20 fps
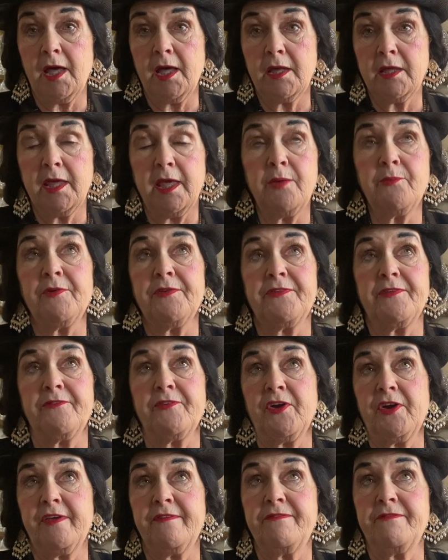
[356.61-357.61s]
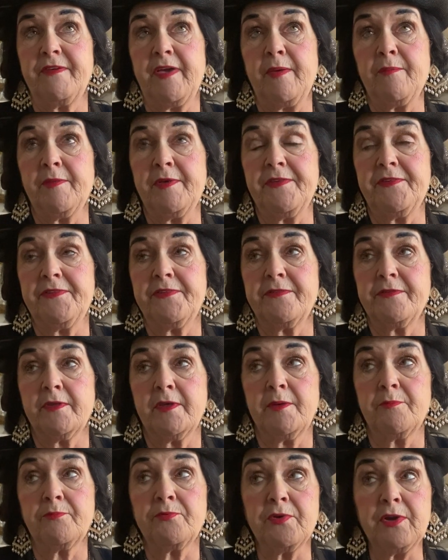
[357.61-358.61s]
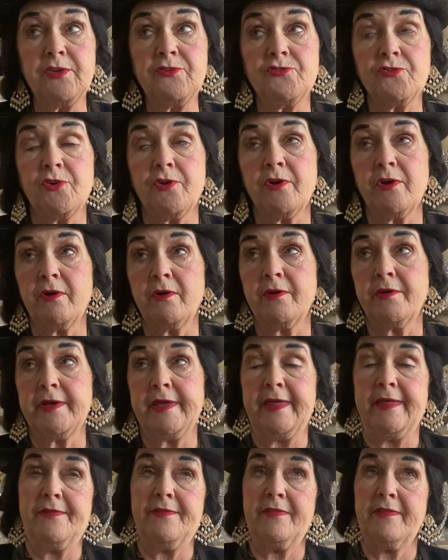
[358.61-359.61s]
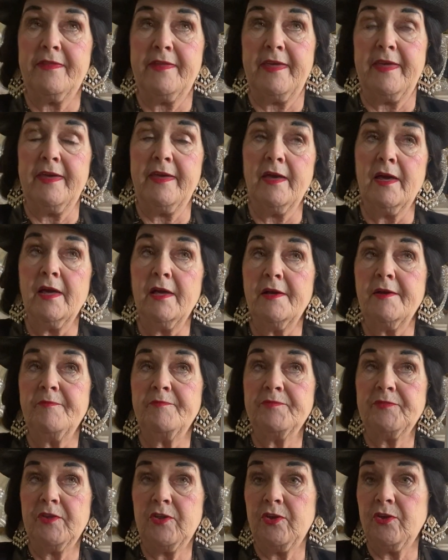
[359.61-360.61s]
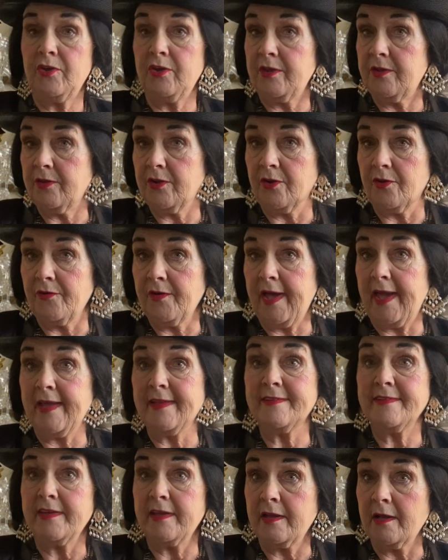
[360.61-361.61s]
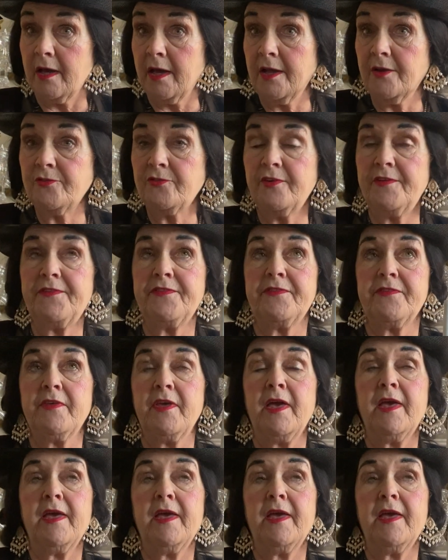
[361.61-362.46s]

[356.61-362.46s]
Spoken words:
he was a very famous preacher in the 1800s,